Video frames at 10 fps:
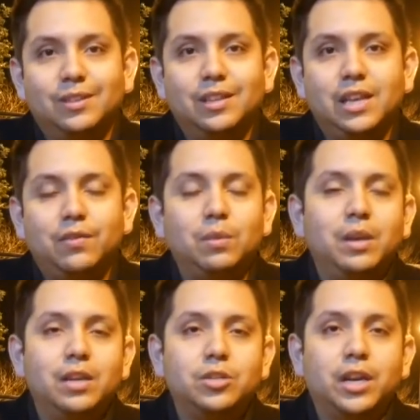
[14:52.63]
giving
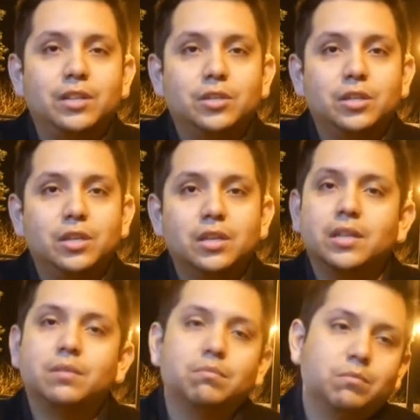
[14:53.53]
me a chance to
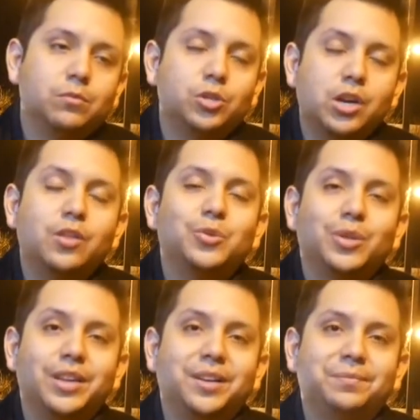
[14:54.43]
share this
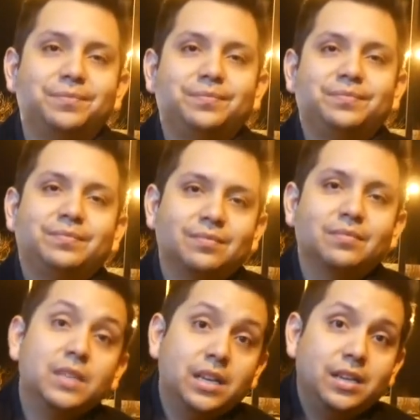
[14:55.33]
with you.
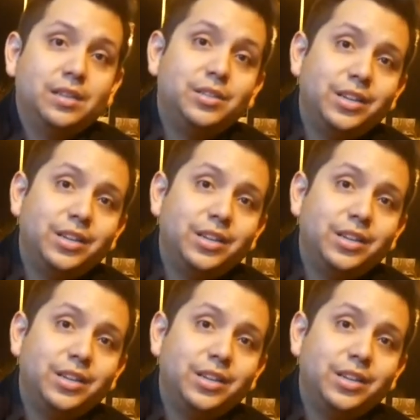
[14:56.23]
See you